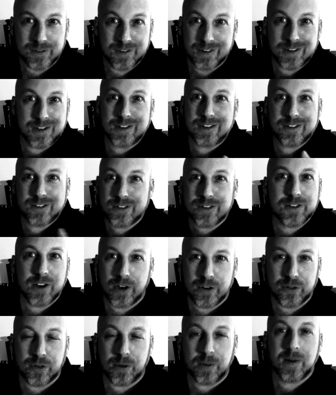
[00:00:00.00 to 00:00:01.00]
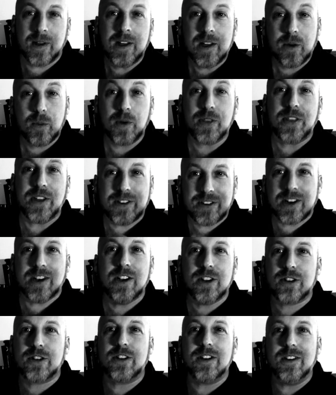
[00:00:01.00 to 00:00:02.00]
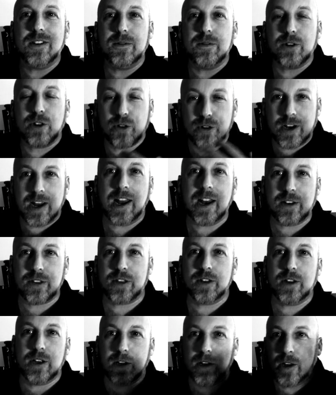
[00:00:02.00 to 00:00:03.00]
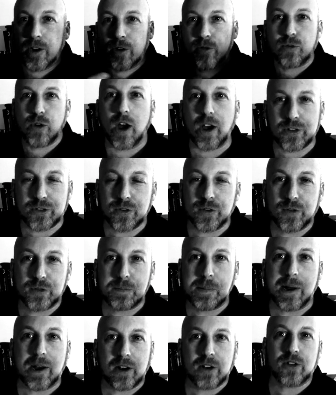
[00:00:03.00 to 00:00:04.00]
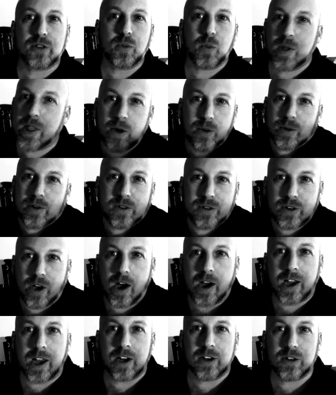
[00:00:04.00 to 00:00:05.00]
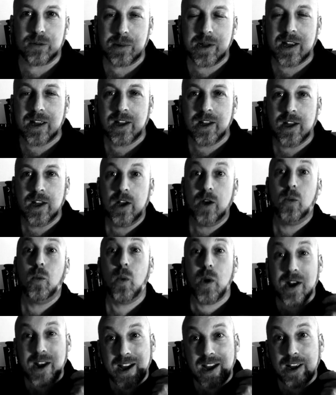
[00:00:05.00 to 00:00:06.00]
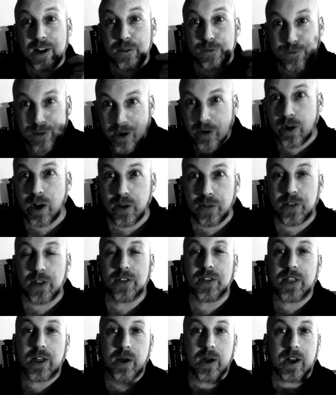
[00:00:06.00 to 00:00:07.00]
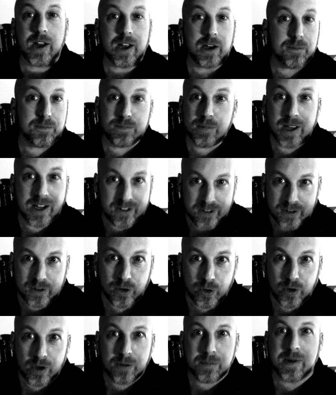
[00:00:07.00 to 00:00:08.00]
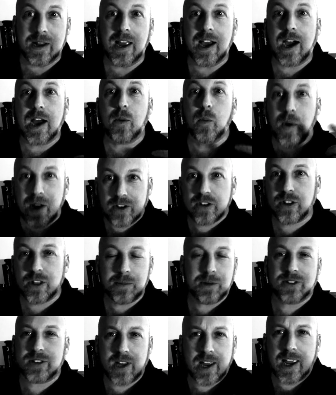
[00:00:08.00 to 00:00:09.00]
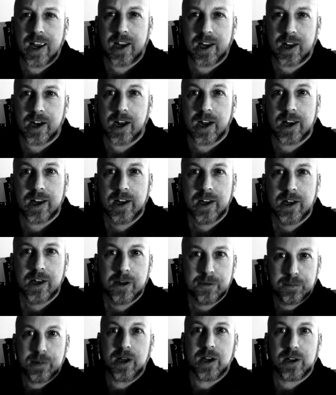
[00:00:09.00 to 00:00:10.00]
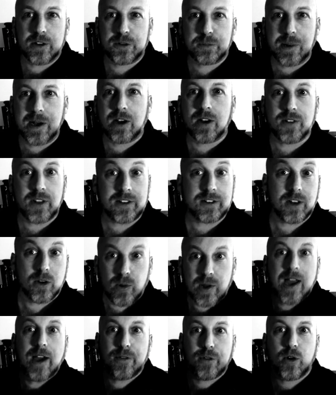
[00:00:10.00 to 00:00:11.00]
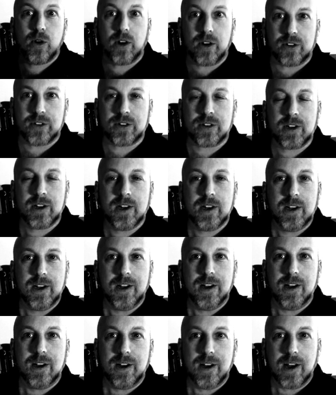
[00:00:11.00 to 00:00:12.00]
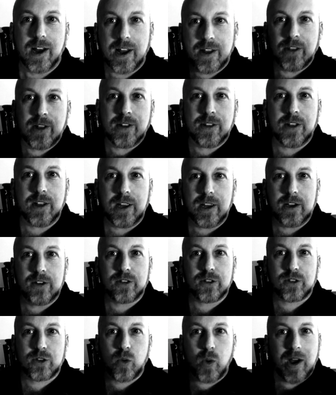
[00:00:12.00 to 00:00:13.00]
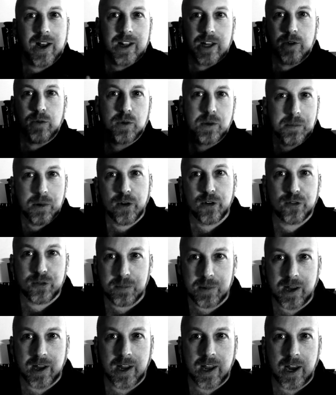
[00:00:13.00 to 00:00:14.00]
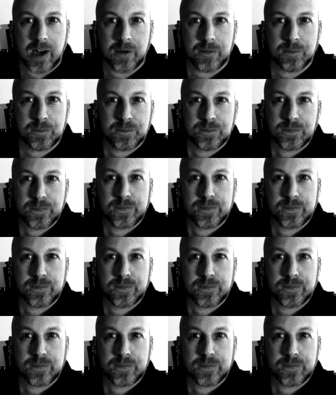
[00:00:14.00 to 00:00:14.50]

It's just not true. What they did is create the roster of speakers without talking to me. When I found out that they had excluded me, I went to them and said, hey, can I be a speaker? And they said, oh yeah, of course. And then they just quietly removed me again.